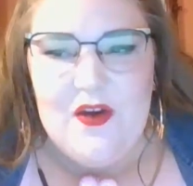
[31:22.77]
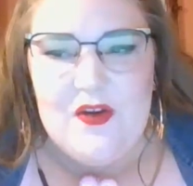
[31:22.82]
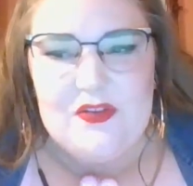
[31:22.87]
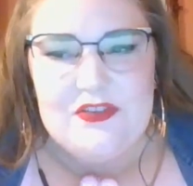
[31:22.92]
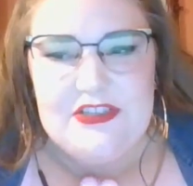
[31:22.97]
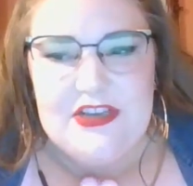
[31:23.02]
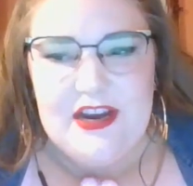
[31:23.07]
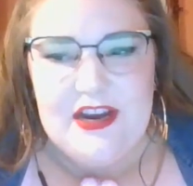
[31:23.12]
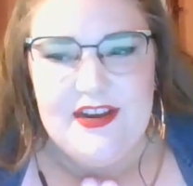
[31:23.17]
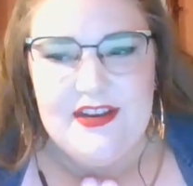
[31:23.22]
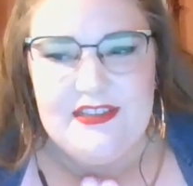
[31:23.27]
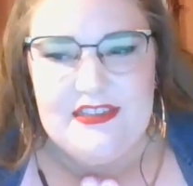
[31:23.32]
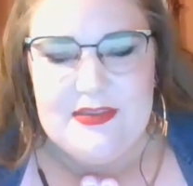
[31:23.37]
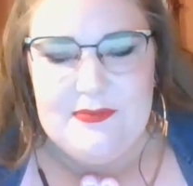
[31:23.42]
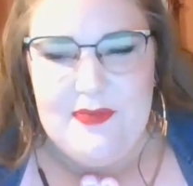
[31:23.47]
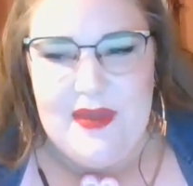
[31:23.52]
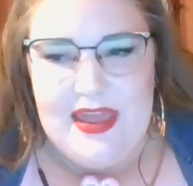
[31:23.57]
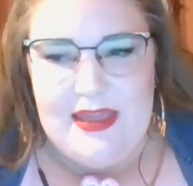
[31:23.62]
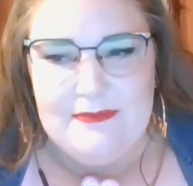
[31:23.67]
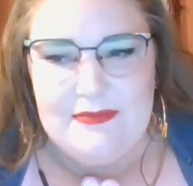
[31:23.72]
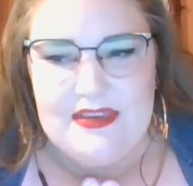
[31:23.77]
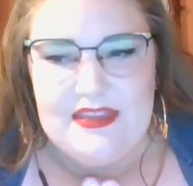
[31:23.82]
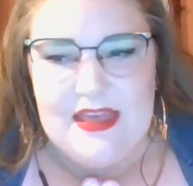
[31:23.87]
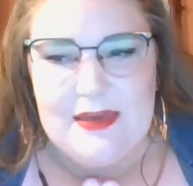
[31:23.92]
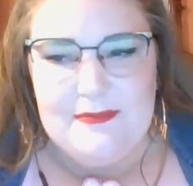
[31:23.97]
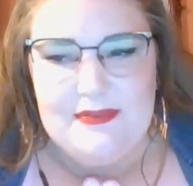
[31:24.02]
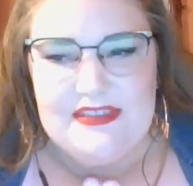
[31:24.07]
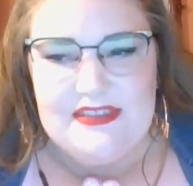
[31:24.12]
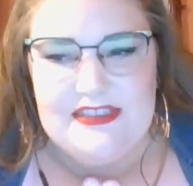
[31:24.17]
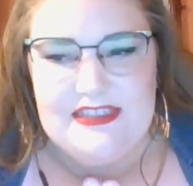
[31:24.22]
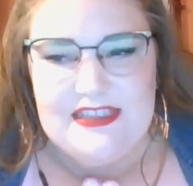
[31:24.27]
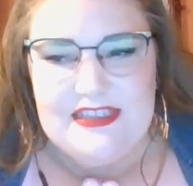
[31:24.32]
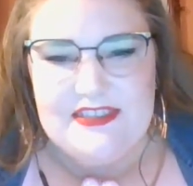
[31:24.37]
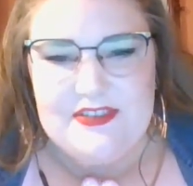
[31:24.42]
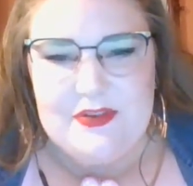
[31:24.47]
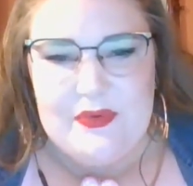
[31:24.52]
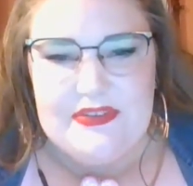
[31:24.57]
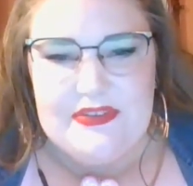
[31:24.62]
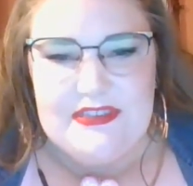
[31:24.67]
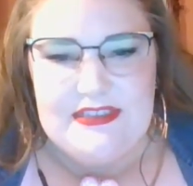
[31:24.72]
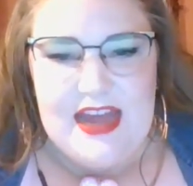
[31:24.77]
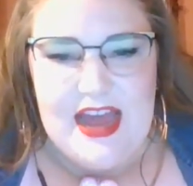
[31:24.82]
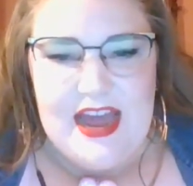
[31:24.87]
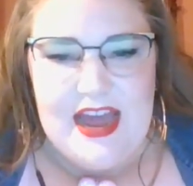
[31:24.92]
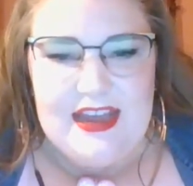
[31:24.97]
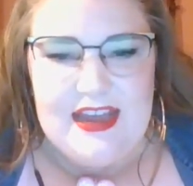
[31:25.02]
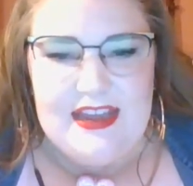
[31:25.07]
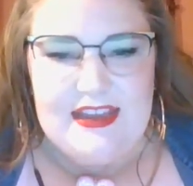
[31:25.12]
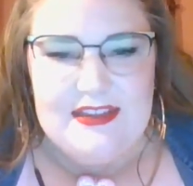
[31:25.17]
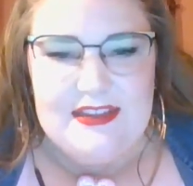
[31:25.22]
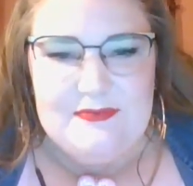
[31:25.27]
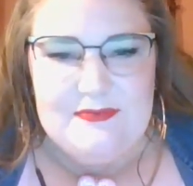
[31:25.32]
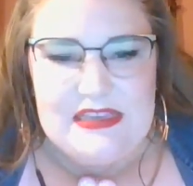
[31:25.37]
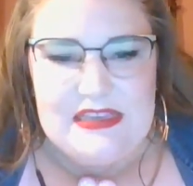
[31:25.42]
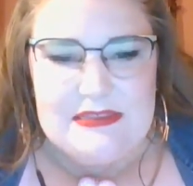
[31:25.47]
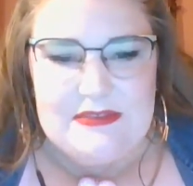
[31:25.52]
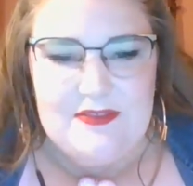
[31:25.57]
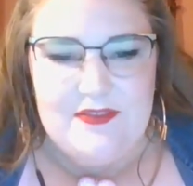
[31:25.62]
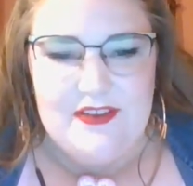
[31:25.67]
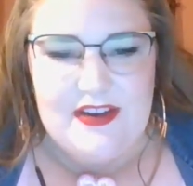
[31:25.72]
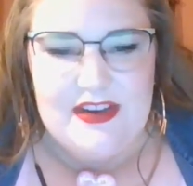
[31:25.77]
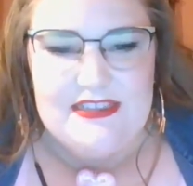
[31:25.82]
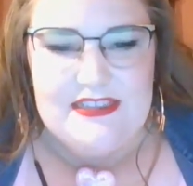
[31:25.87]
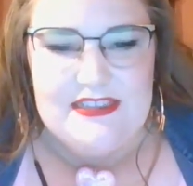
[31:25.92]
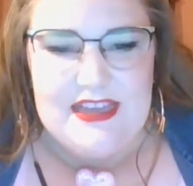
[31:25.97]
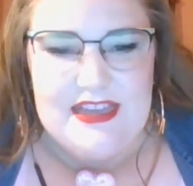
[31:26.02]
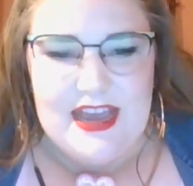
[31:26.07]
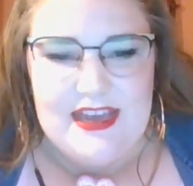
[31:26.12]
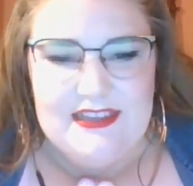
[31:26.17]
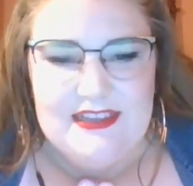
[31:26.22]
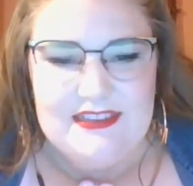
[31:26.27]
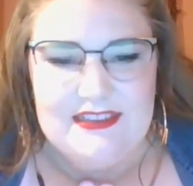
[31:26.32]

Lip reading: Jerry's a baby. That means he's going to die, and makes me very sad.